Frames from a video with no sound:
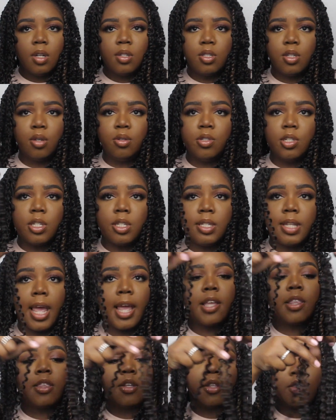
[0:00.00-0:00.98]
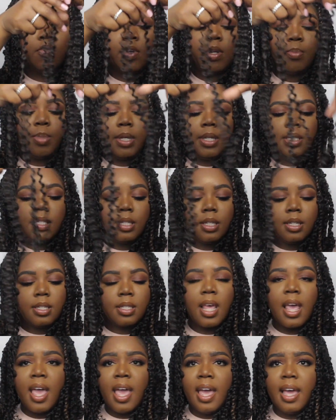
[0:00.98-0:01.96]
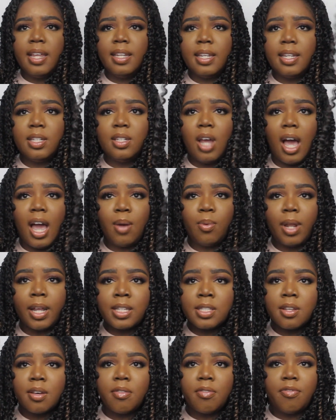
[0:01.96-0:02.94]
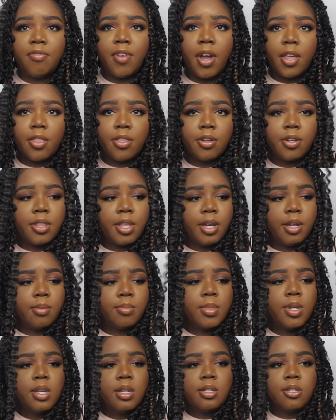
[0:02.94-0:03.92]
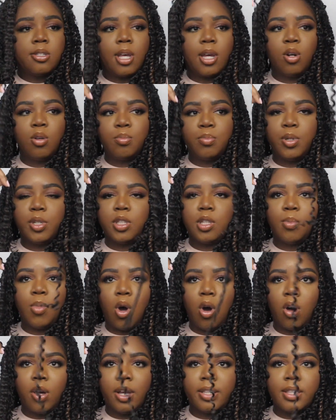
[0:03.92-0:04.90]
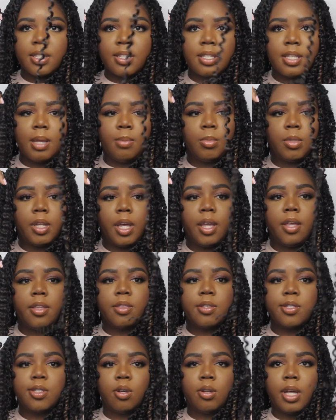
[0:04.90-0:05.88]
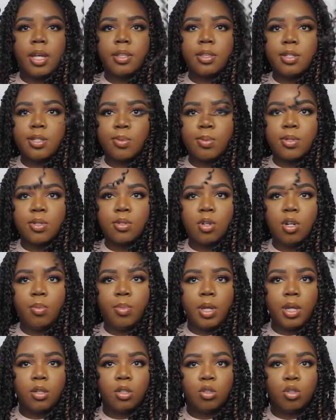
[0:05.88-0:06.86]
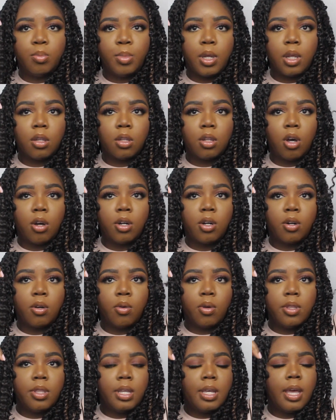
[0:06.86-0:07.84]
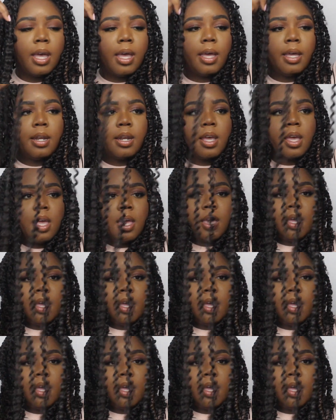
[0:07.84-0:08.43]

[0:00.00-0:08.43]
So you just take the 3 pieces, and then I like to feather them so I don't put them all at the same length. So like this one's going to be a little bit longer on the end,